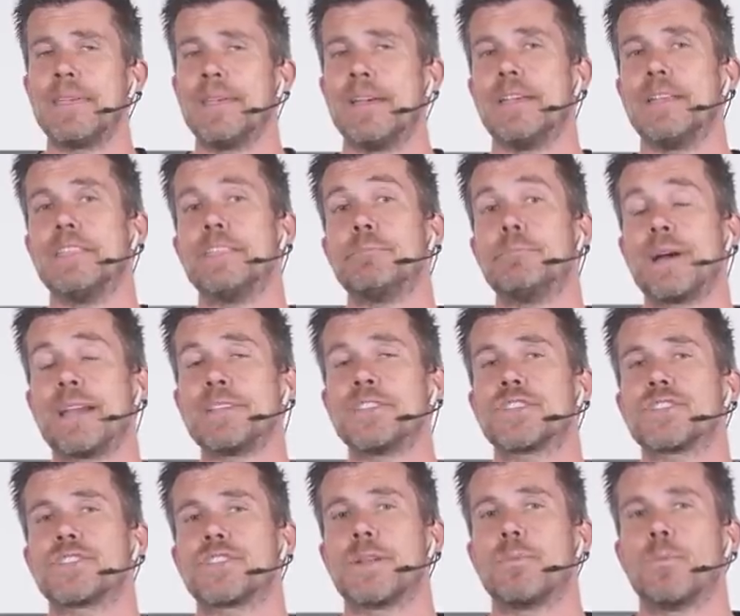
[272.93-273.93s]
In the
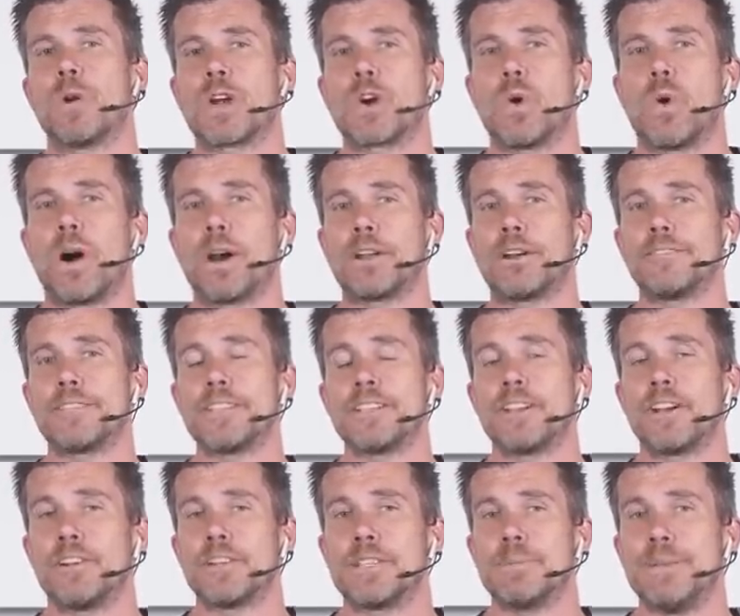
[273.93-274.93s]
mainstream, we're quite often
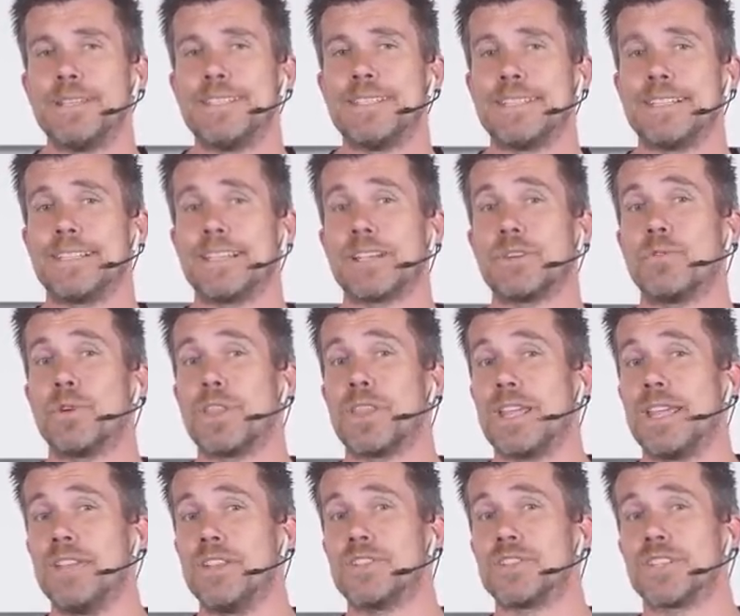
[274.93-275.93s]
going to be dealing with
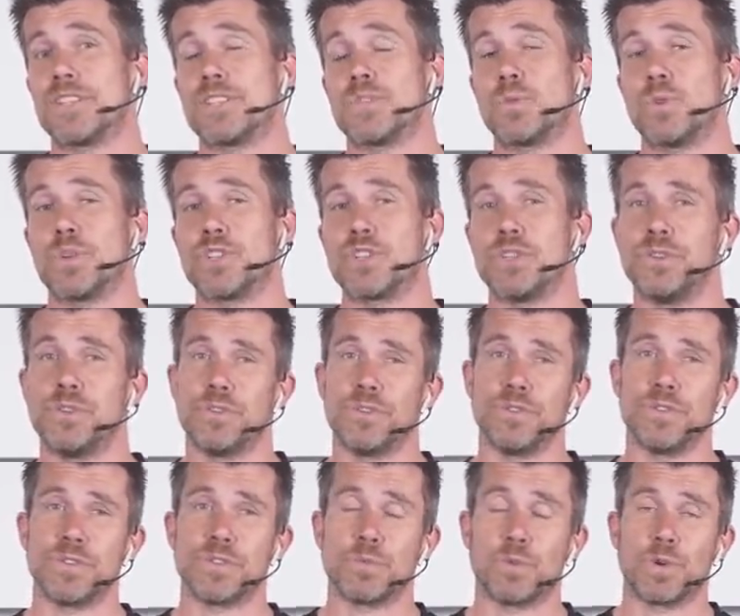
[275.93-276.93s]
engines which
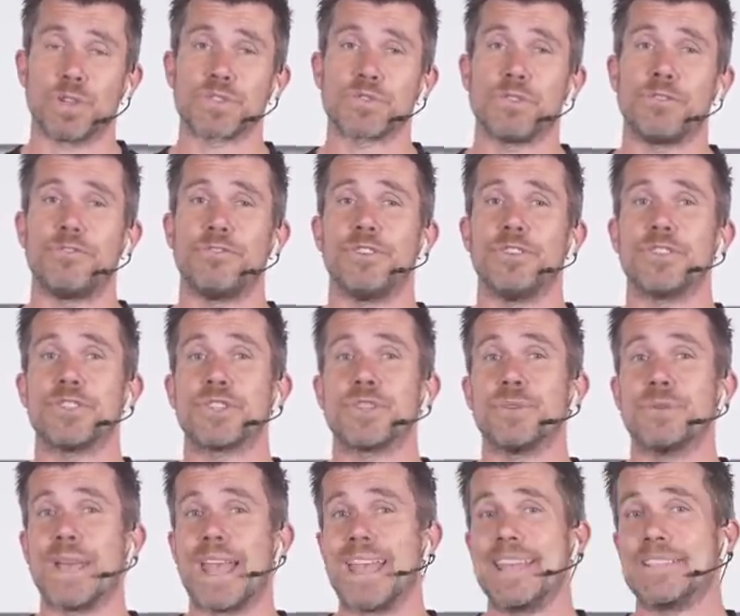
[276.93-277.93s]
use what's referred
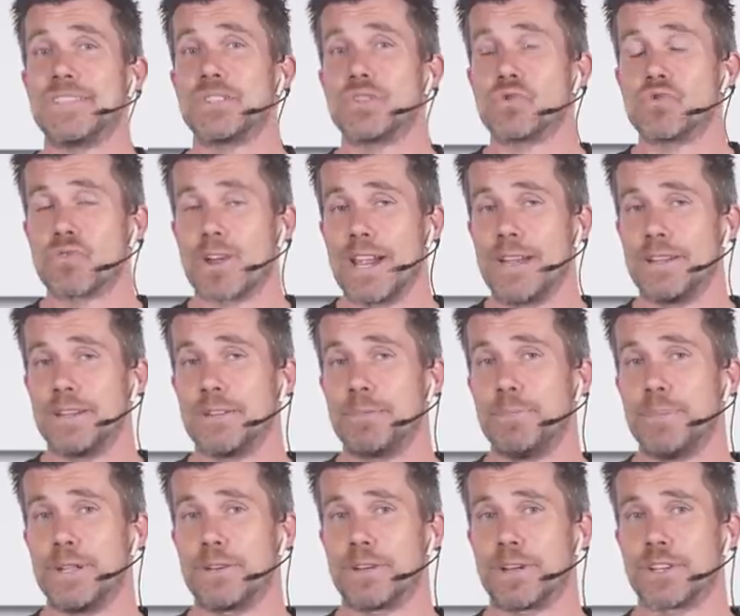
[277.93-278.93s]
to as graded
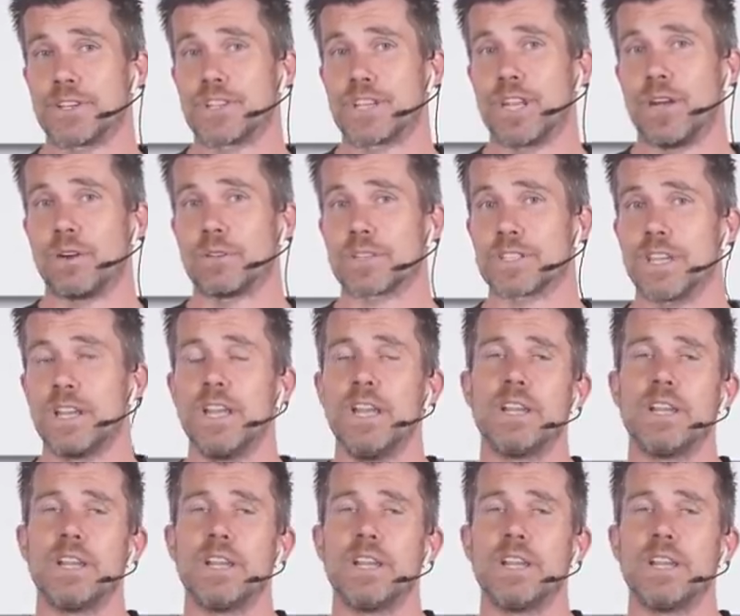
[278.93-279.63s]
bearing shells.